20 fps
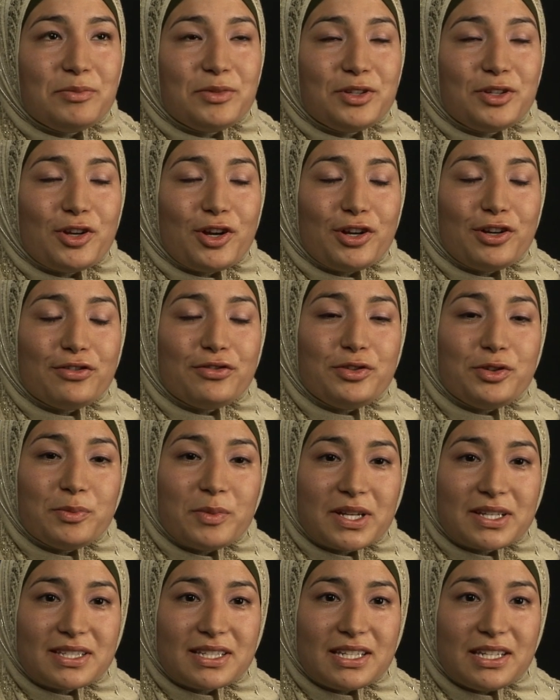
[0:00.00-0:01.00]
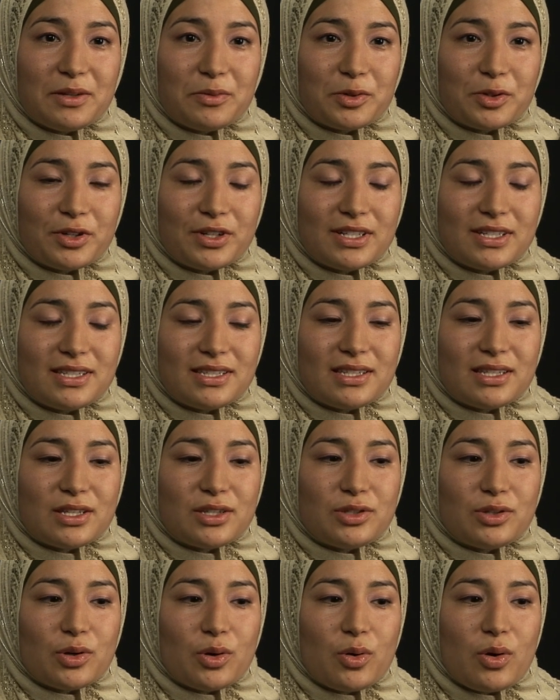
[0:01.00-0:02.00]
the daughter of 2 Mexican immigrants,
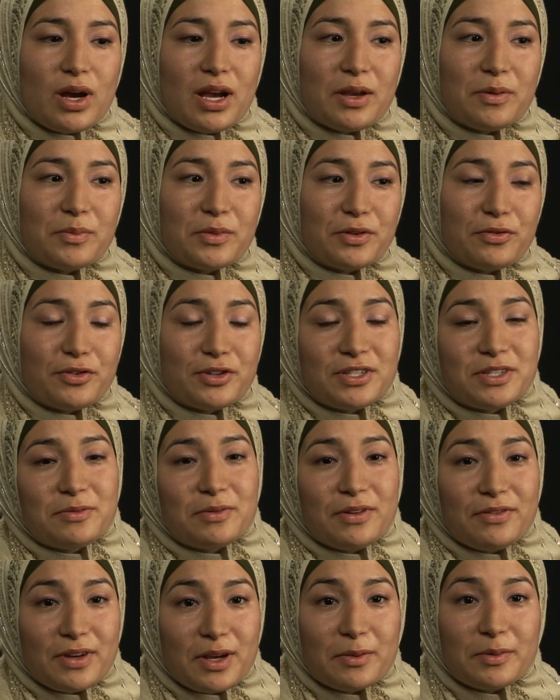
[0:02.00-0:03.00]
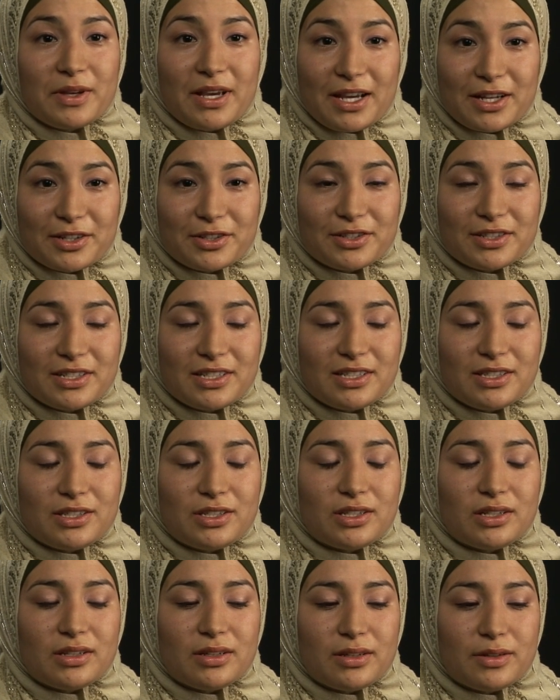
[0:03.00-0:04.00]
so I'm the first in my family actually
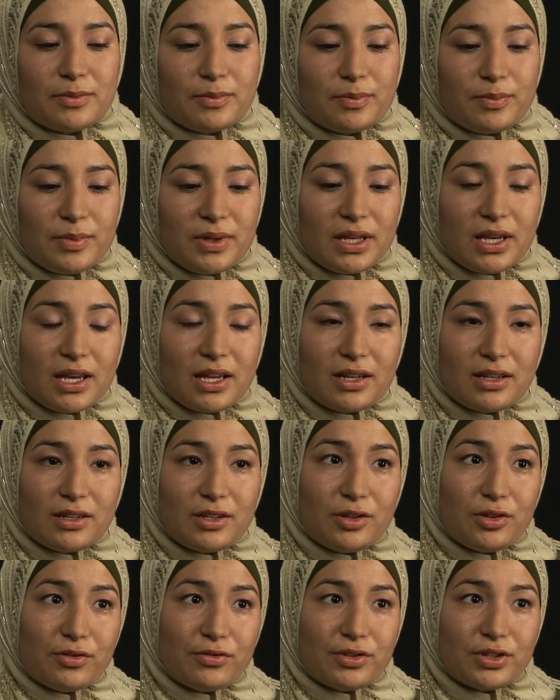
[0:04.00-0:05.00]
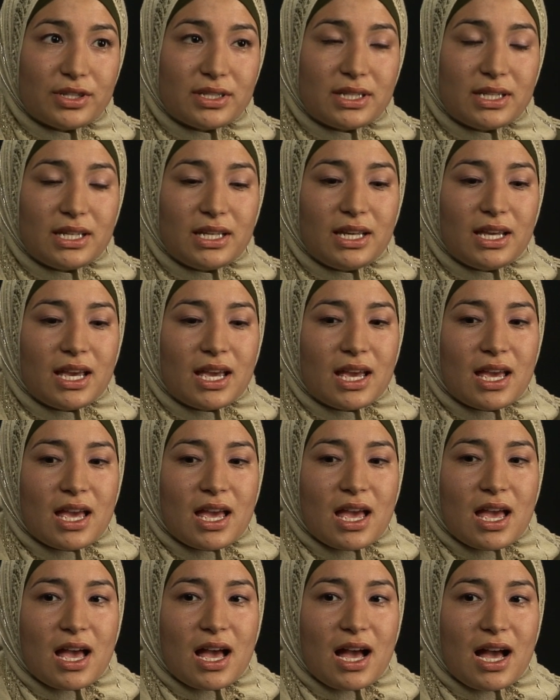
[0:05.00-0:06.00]
to be at a university.
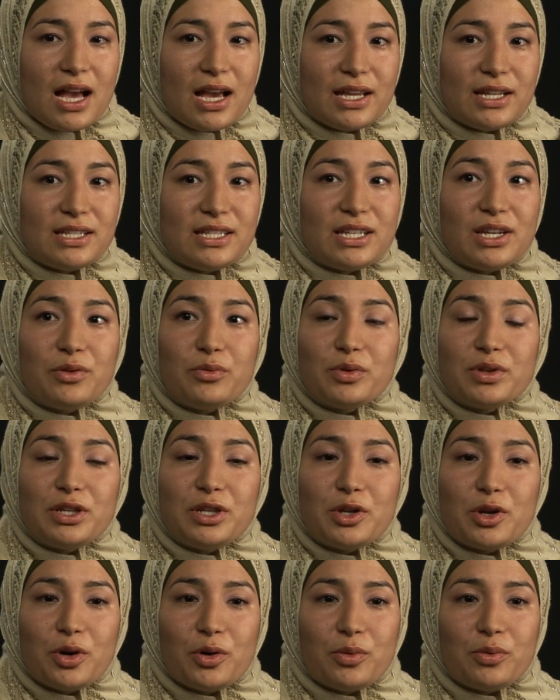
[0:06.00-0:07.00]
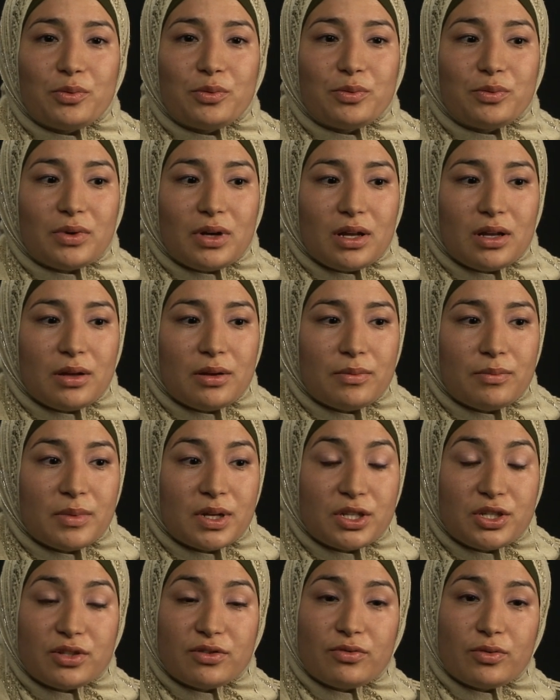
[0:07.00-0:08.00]
I didn't really know
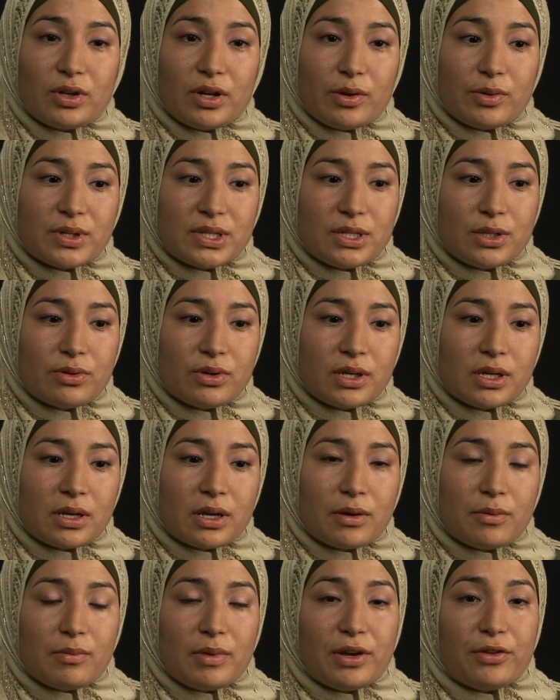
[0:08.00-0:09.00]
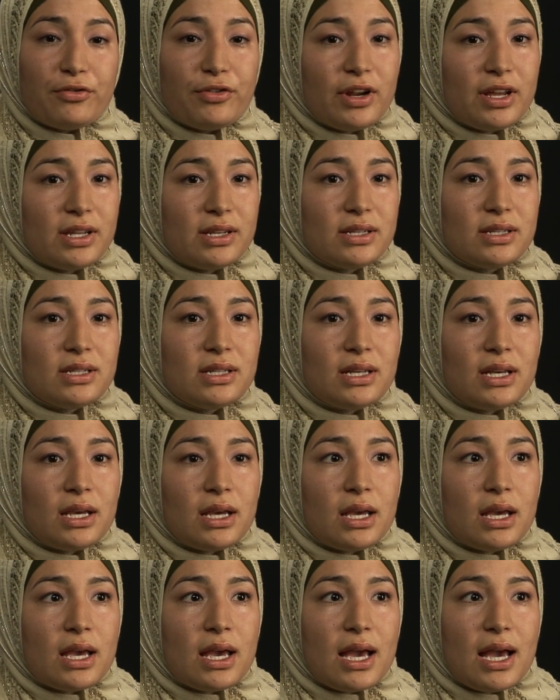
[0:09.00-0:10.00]
much of what I was doing. My friend
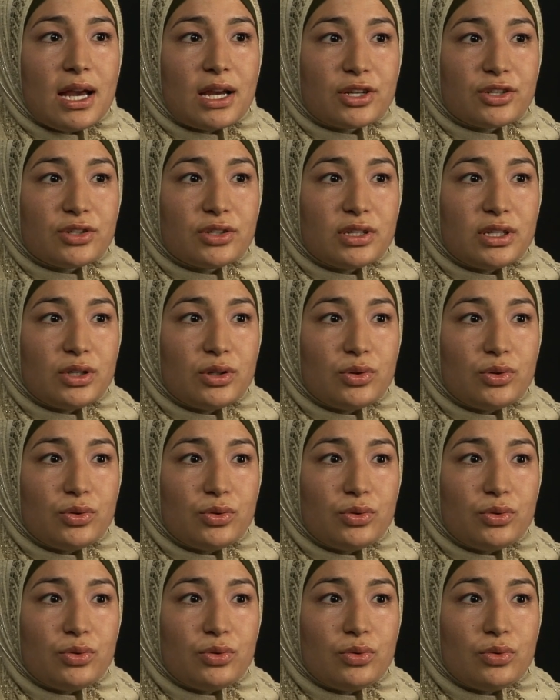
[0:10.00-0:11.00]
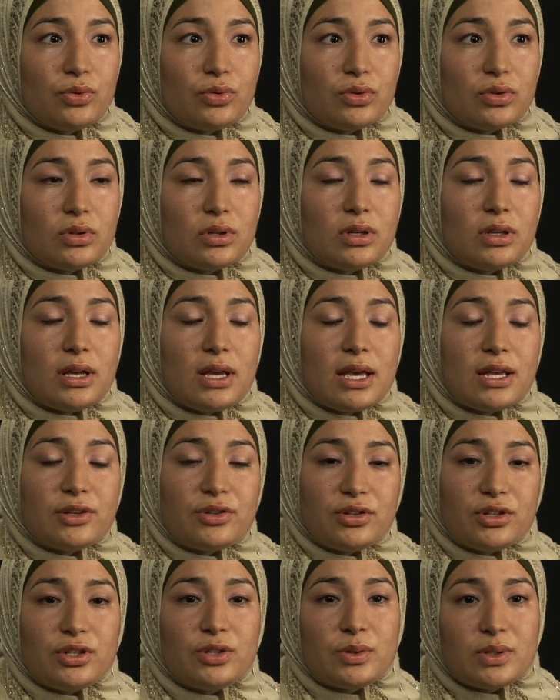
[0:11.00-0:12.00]
actually who
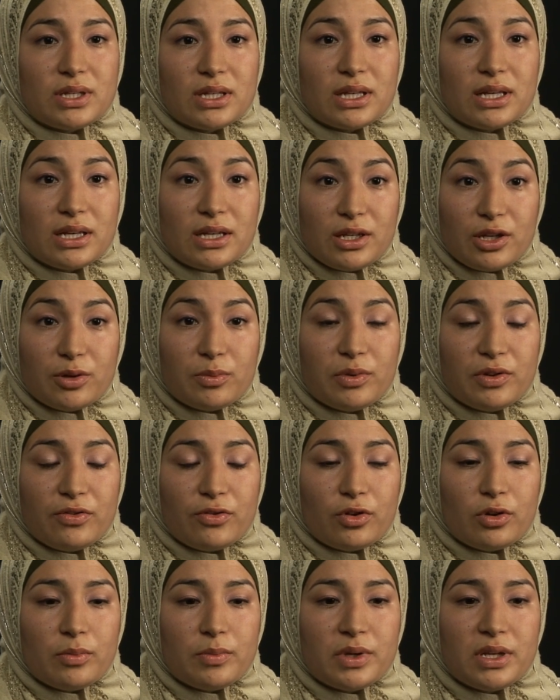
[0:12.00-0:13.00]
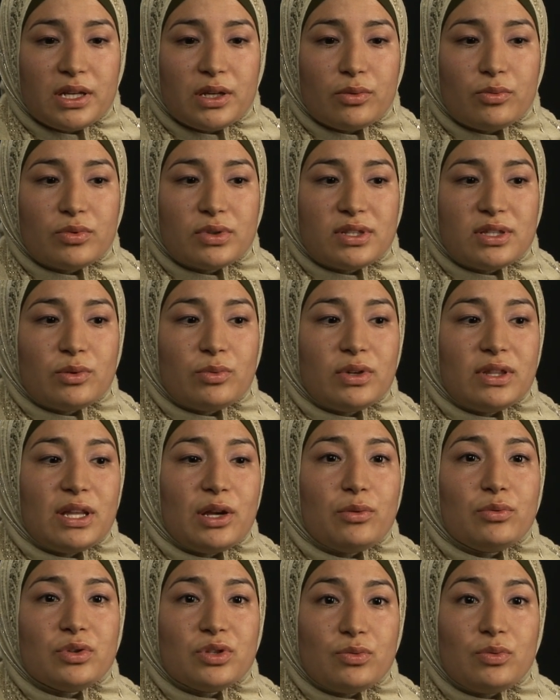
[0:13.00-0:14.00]
entered UCLA a year before me was the one
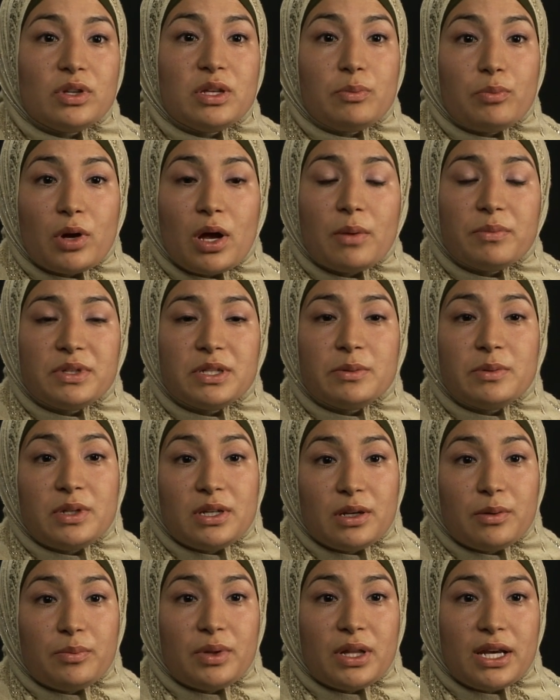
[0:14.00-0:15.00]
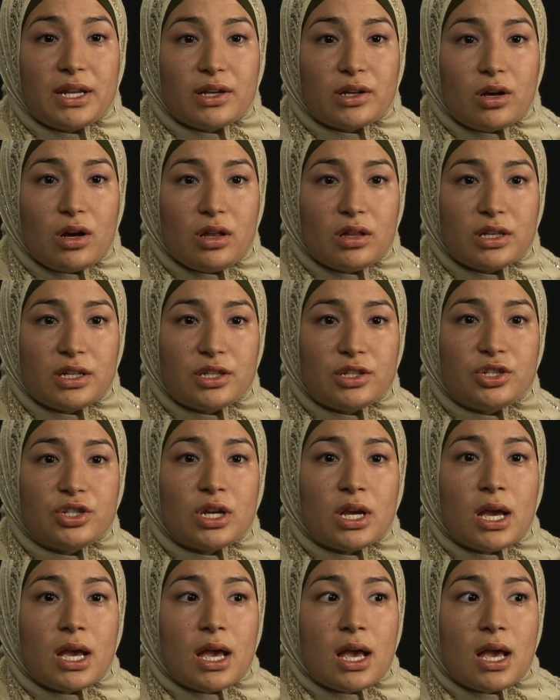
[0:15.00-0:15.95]
that was really prompting me to apply to college.